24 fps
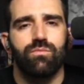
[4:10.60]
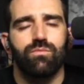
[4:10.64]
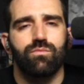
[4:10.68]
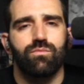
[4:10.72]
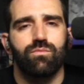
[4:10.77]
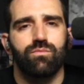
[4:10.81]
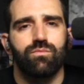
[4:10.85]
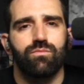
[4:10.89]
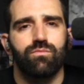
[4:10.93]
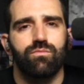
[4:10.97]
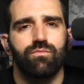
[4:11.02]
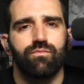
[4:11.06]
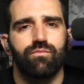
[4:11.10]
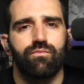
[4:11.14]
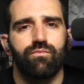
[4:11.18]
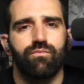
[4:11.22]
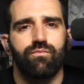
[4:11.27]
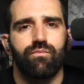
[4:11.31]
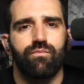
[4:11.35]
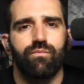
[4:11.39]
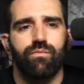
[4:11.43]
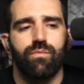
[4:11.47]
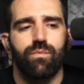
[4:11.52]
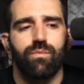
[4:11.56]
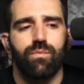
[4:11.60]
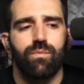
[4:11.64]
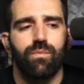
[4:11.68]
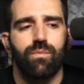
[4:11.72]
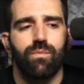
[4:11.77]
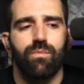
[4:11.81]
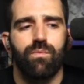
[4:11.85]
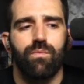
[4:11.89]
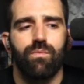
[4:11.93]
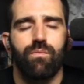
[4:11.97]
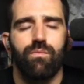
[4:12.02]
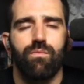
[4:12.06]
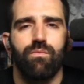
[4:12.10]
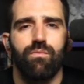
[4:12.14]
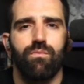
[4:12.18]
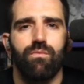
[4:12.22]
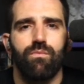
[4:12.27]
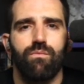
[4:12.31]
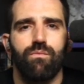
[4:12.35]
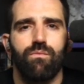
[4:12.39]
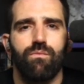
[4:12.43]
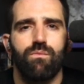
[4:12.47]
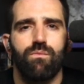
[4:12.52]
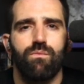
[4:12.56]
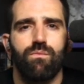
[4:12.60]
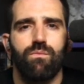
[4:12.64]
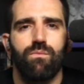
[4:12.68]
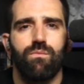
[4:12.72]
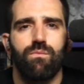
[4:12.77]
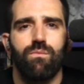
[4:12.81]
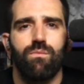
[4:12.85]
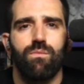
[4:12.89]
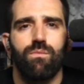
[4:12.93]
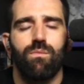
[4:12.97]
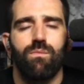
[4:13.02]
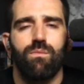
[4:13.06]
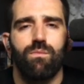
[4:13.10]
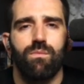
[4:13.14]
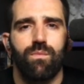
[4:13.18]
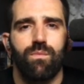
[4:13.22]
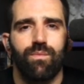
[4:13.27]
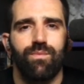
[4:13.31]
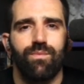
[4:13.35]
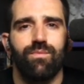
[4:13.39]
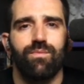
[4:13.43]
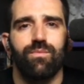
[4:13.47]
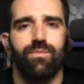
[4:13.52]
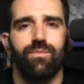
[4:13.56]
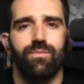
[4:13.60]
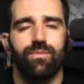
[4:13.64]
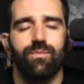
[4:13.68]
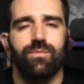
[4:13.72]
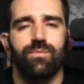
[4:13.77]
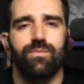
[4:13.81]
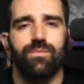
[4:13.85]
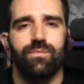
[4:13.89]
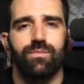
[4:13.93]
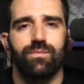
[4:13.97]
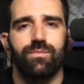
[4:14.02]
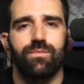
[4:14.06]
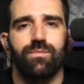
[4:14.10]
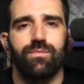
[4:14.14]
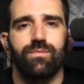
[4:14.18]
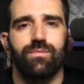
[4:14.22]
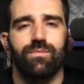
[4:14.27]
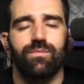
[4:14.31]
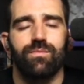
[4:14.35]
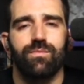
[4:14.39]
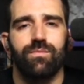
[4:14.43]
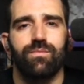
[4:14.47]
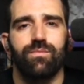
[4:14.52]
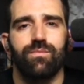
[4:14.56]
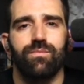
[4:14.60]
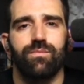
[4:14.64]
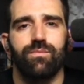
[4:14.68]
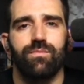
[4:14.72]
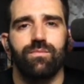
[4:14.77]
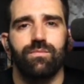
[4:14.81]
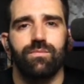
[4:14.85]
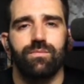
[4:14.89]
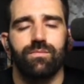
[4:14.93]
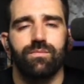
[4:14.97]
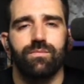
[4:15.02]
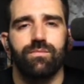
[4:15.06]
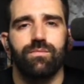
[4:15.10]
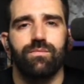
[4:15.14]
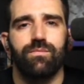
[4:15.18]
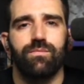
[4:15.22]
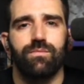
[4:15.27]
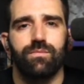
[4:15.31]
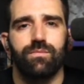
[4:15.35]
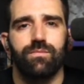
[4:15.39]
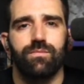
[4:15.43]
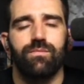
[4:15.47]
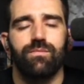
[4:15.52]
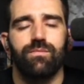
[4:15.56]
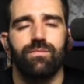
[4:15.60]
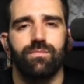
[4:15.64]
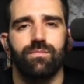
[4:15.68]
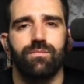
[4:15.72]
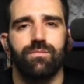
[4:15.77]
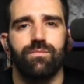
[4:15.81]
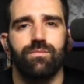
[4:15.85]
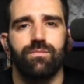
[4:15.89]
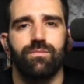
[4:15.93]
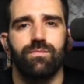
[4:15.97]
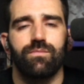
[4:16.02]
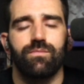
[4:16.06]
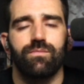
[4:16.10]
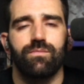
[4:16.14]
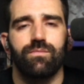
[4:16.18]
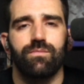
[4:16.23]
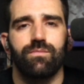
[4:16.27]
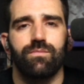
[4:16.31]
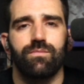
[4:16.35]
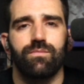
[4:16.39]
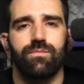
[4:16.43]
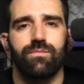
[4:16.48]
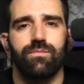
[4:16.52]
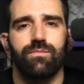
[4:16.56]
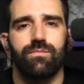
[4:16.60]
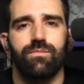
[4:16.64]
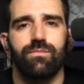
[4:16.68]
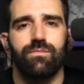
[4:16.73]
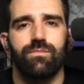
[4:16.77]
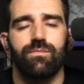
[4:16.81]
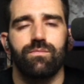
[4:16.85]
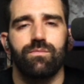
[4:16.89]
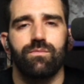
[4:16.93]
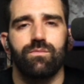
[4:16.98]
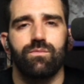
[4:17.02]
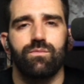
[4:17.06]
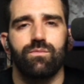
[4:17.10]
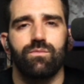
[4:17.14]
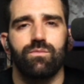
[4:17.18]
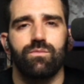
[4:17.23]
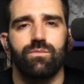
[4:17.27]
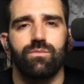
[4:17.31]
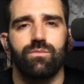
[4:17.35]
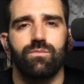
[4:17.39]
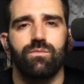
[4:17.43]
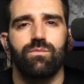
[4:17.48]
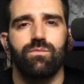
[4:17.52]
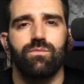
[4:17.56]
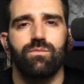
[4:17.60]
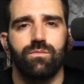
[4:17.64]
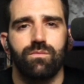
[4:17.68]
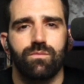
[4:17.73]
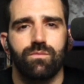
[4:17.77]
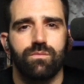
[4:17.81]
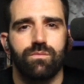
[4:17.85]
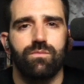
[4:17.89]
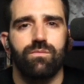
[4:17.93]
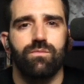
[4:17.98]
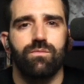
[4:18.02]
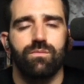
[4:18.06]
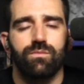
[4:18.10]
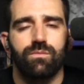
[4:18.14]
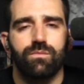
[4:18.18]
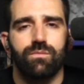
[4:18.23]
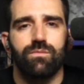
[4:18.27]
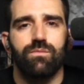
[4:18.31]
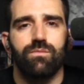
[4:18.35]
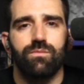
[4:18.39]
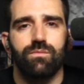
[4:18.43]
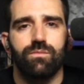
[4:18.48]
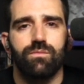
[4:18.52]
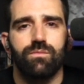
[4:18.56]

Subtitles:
The person shown says nothing.